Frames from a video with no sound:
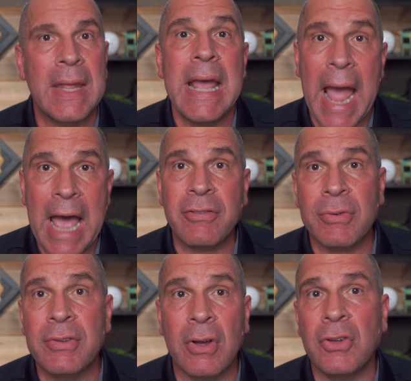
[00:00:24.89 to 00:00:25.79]
As a
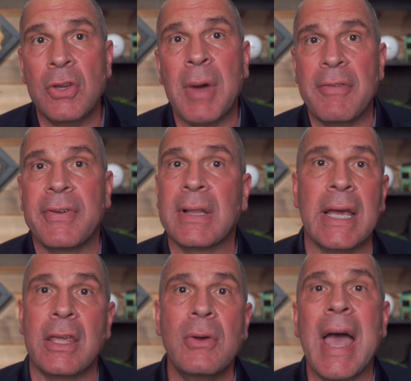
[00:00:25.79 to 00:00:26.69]
result, you might feel
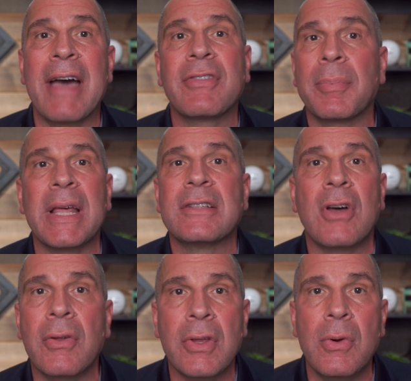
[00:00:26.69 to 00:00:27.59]
like you have to place
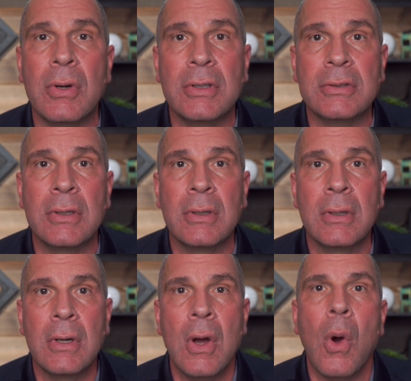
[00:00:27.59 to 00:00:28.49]
all the orders
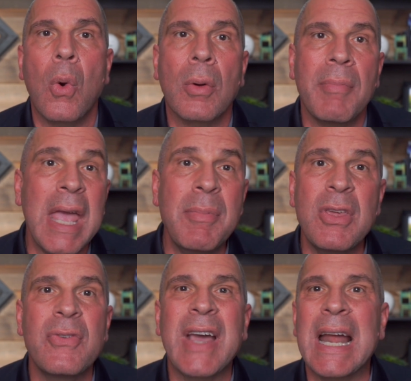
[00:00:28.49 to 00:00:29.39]
or maybe
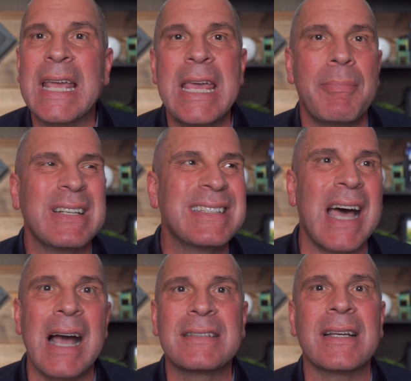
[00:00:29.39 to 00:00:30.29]
you've got to keep a
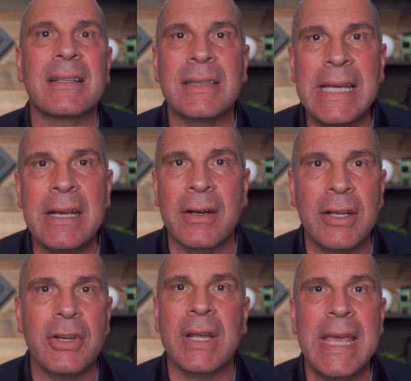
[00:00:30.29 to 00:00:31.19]
toxic leader
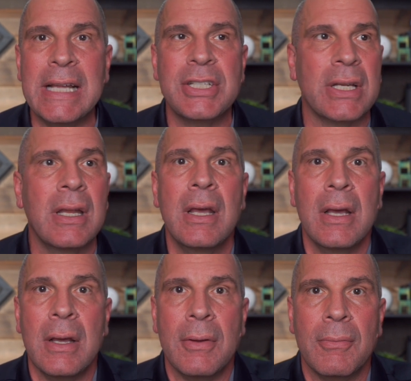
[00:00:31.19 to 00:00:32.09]
in your kitchen,
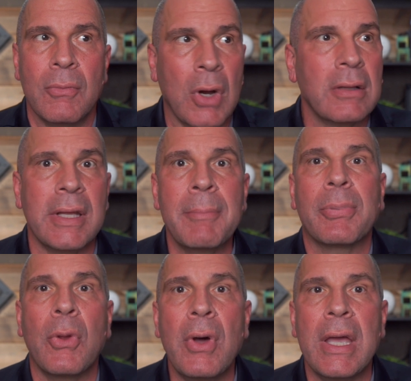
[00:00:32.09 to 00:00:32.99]
well,
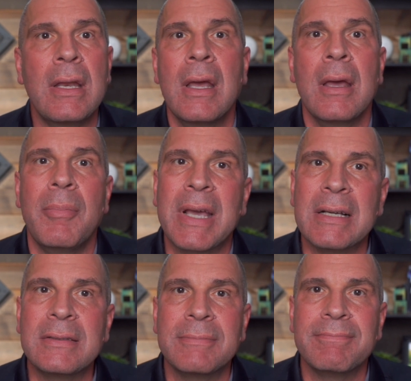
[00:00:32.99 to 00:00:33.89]
employed
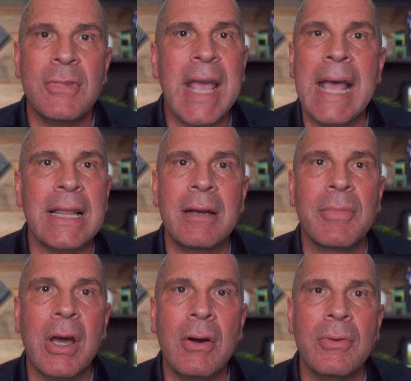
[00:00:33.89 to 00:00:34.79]
because you can't let them
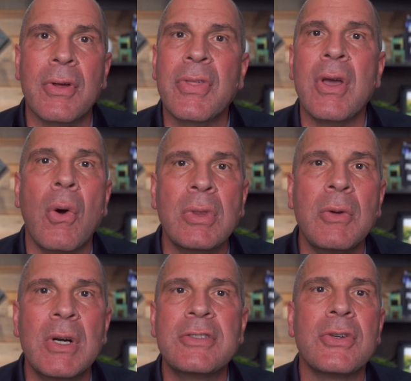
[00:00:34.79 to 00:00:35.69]
go. They're the only
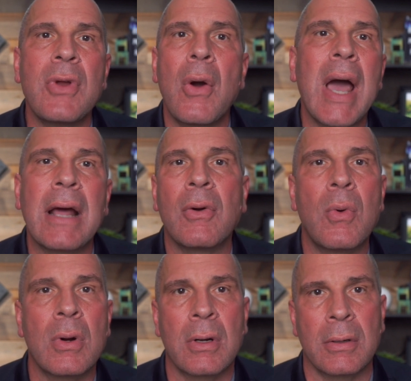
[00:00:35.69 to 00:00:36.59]
ones who know how to
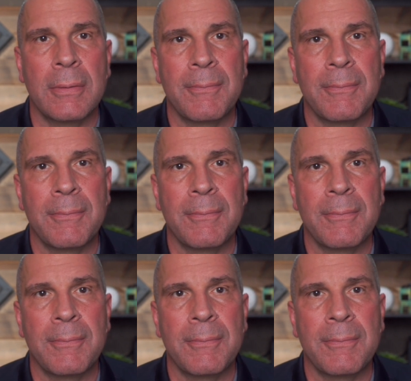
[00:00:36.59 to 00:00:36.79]
order.